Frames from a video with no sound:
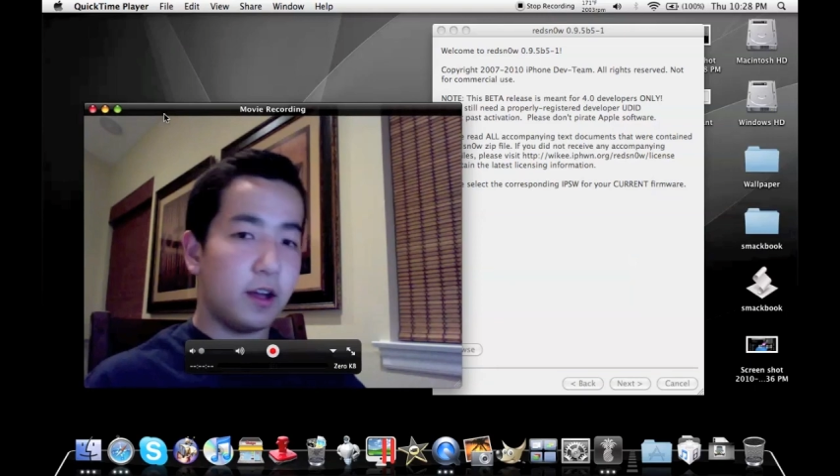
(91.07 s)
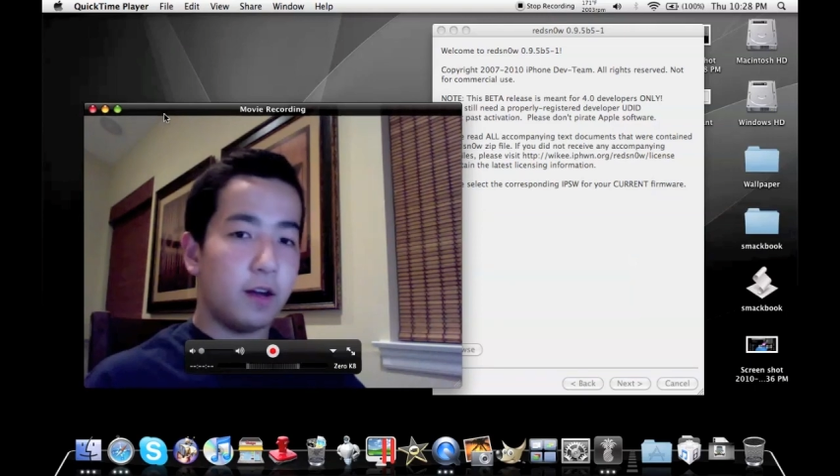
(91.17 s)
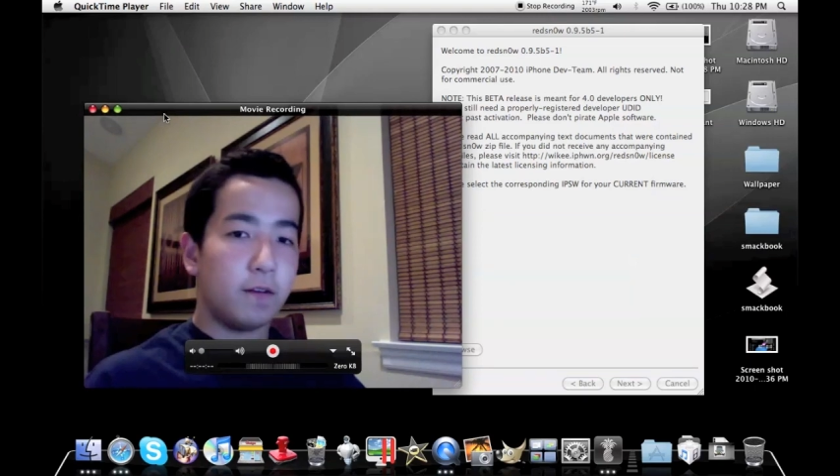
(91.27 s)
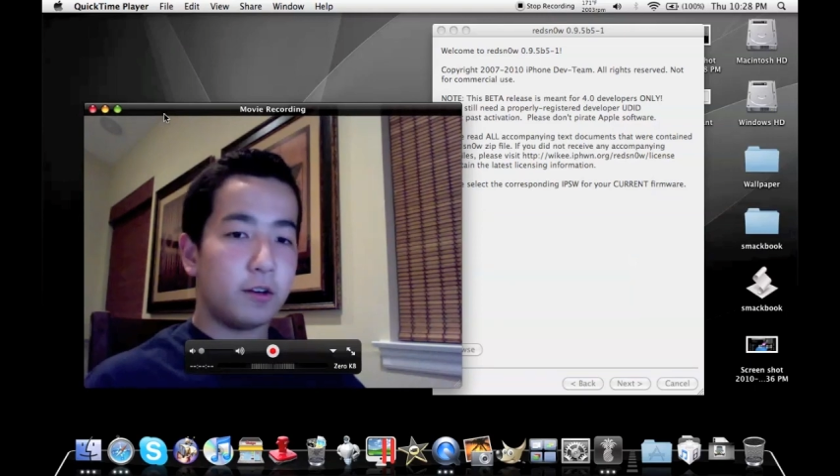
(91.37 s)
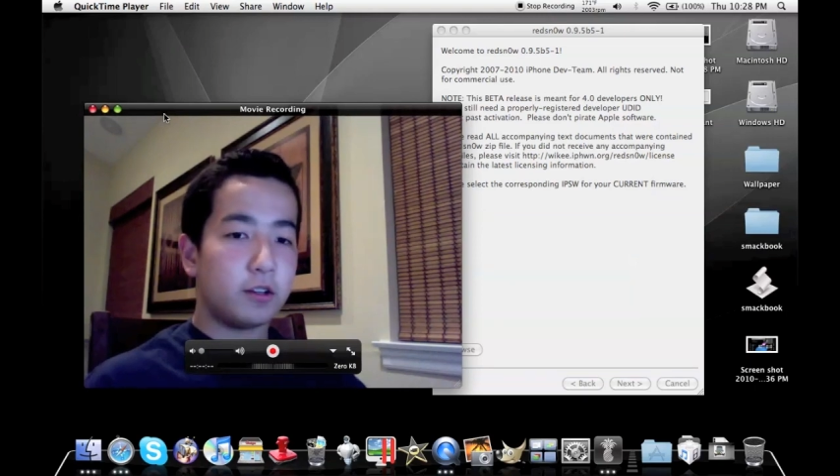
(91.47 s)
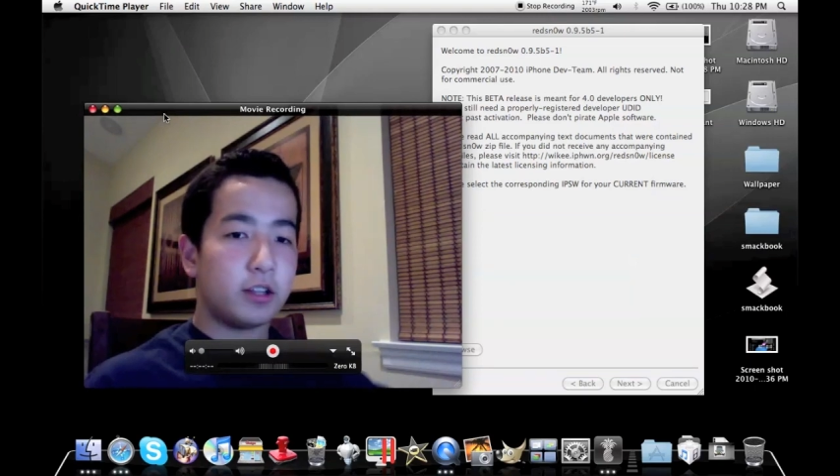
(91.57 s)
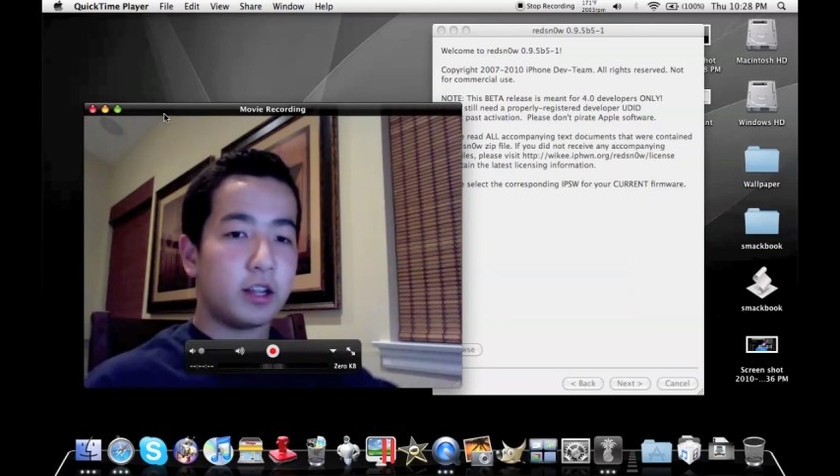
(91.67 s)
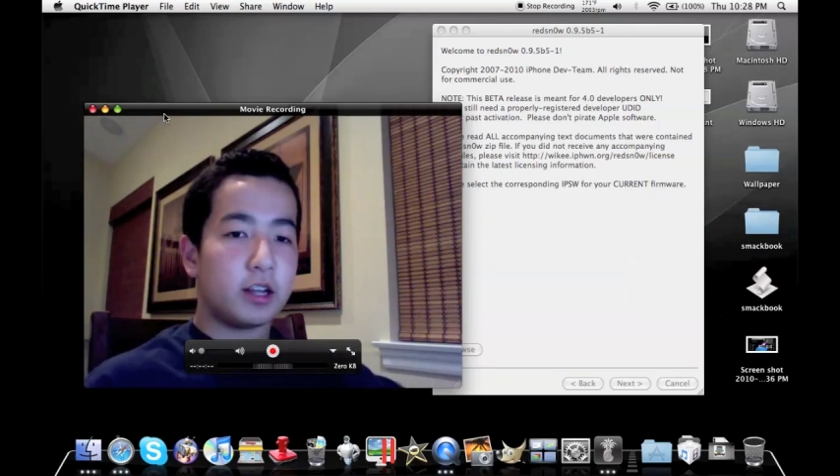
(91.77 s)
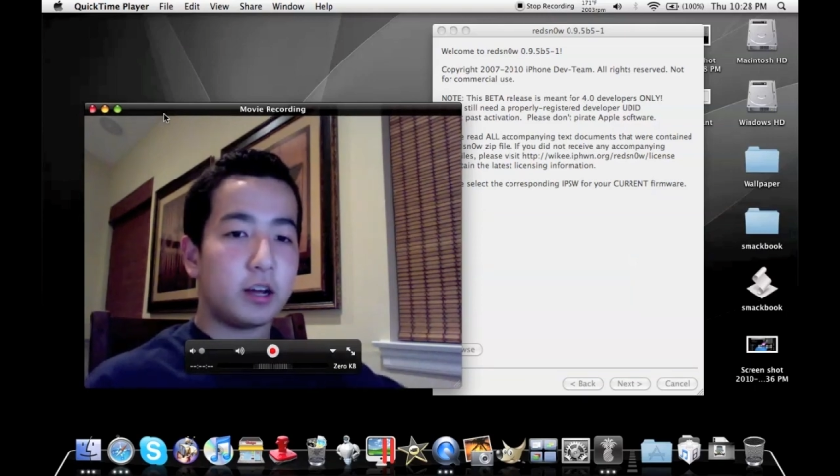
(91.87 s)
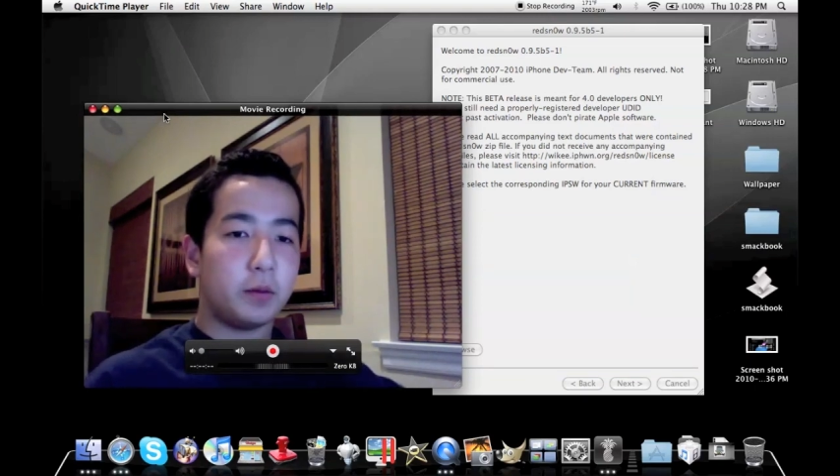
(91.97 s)
First, you'll need a
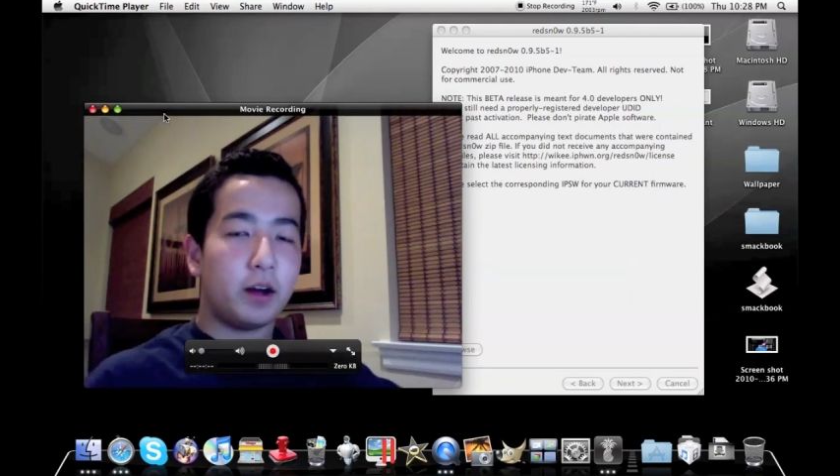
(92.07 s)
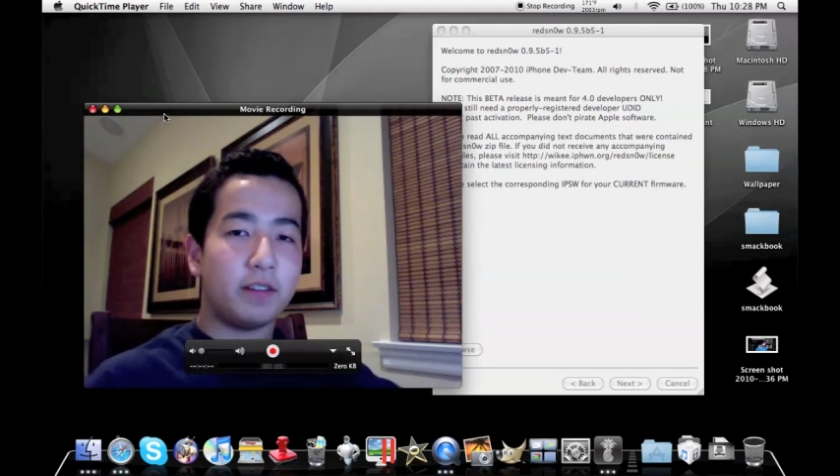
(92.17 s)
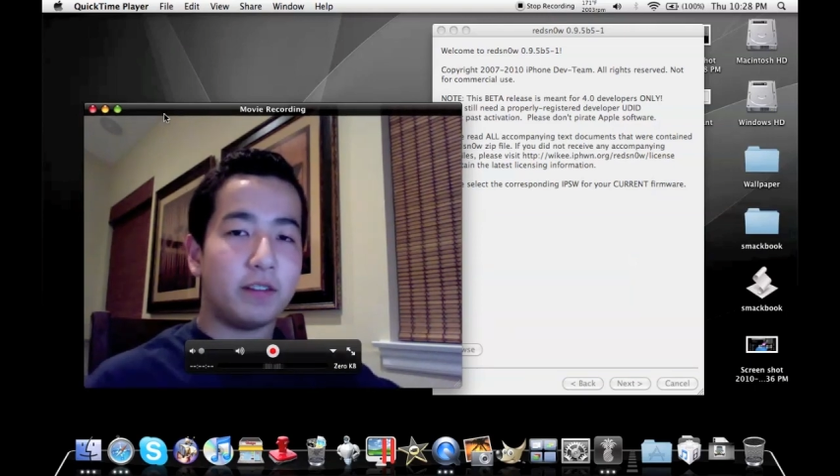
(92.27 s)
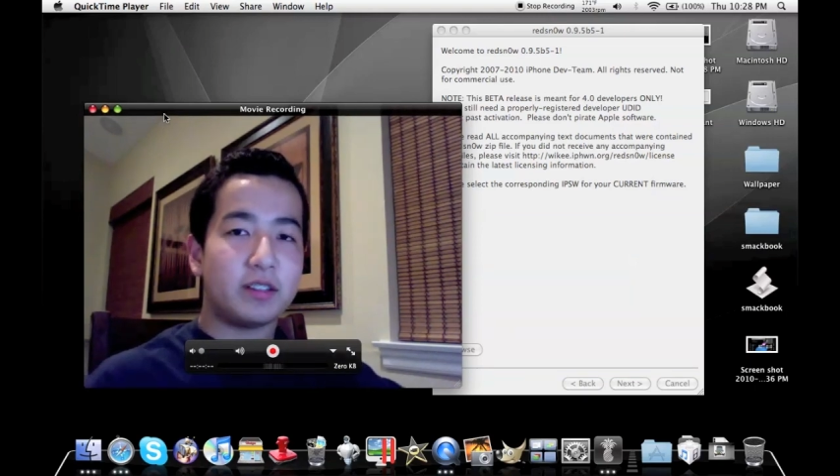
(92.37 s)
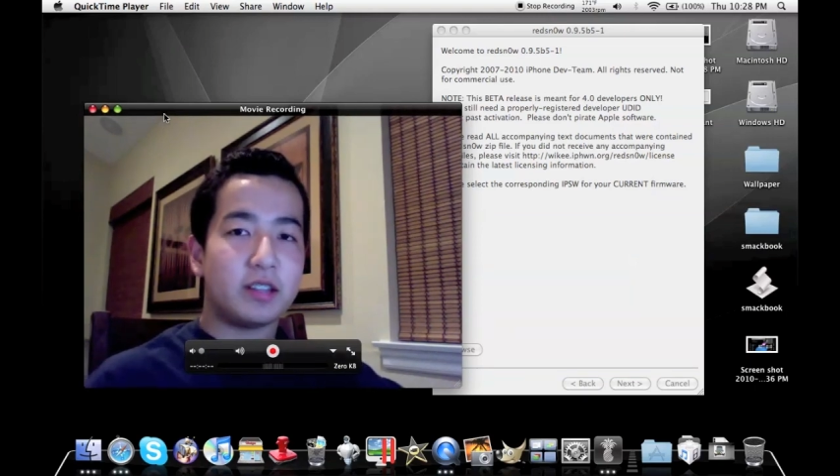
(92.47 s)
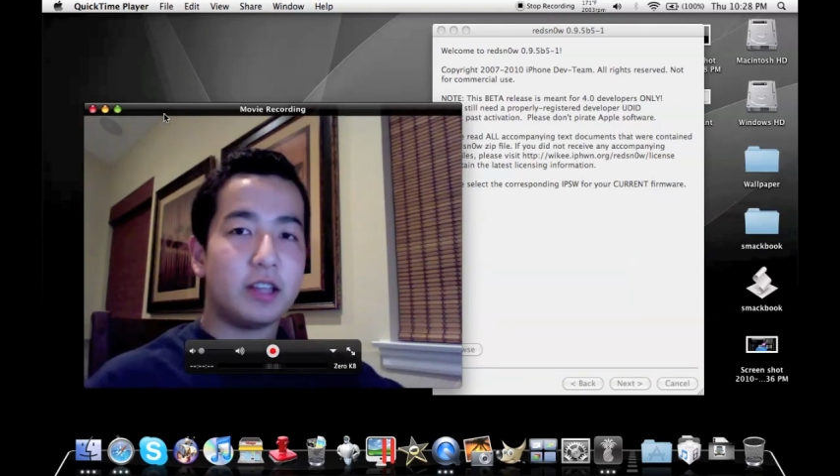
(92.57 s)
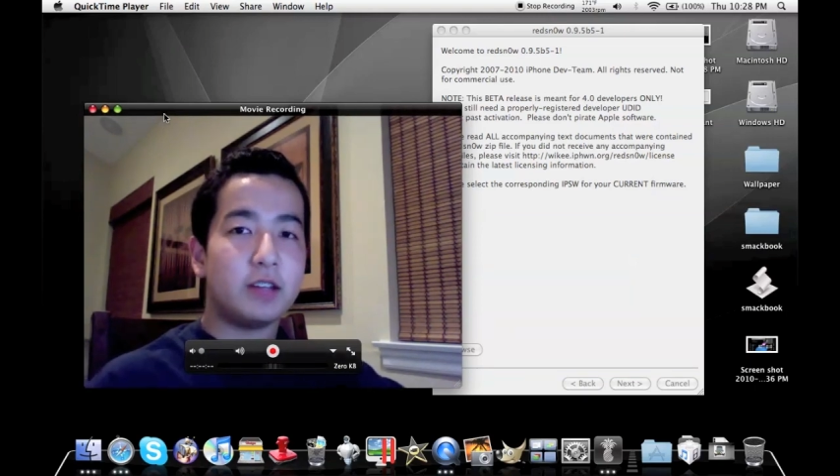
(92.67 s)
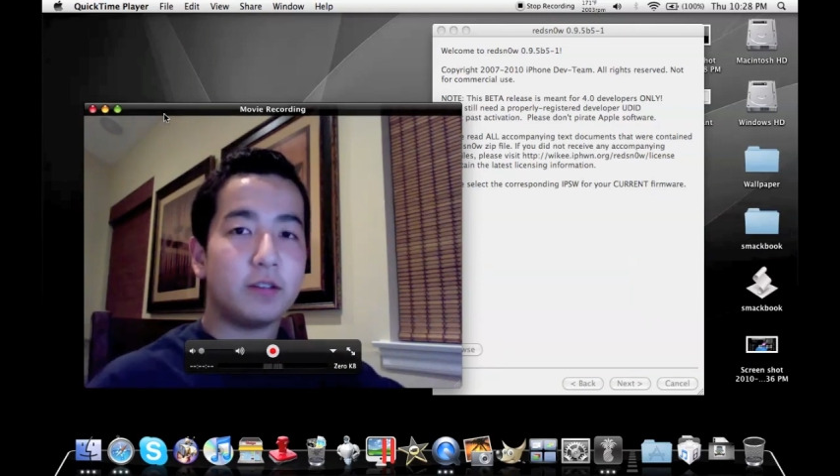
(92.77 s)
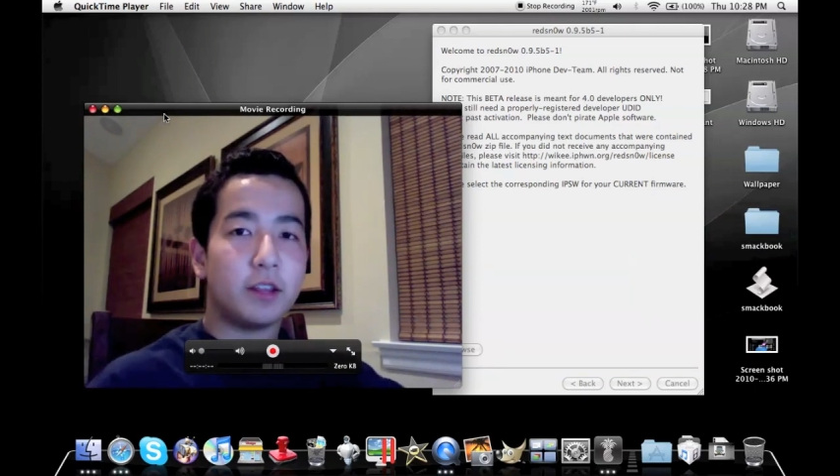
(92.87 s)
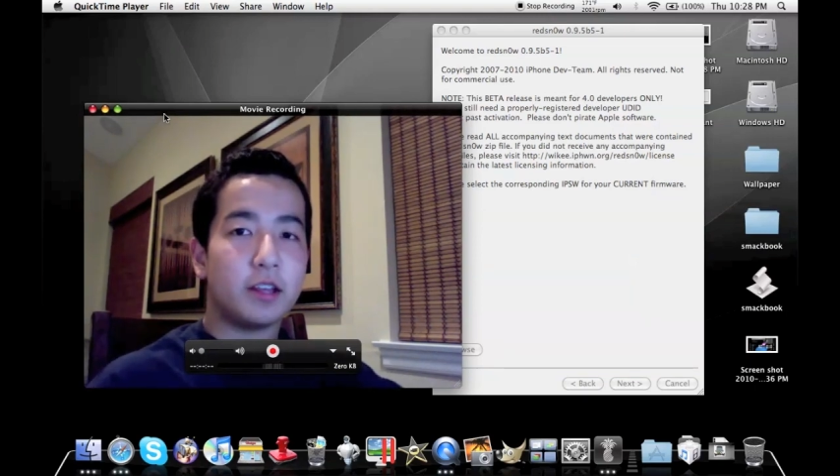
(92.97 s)
couple obvious things
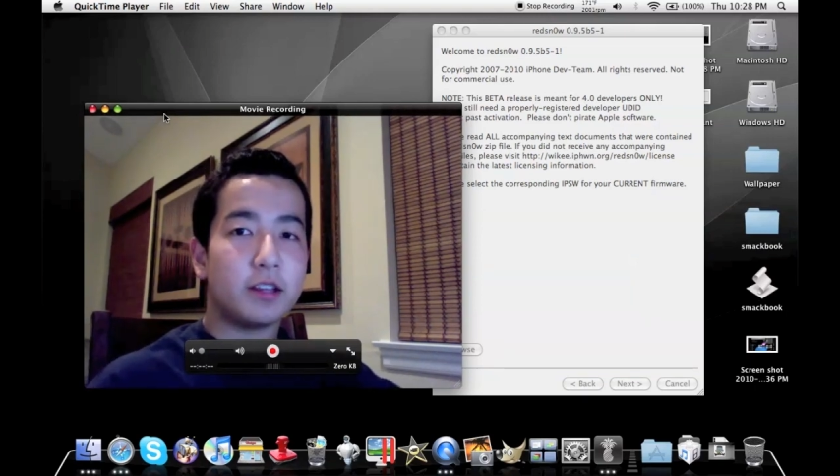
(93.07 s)
for this.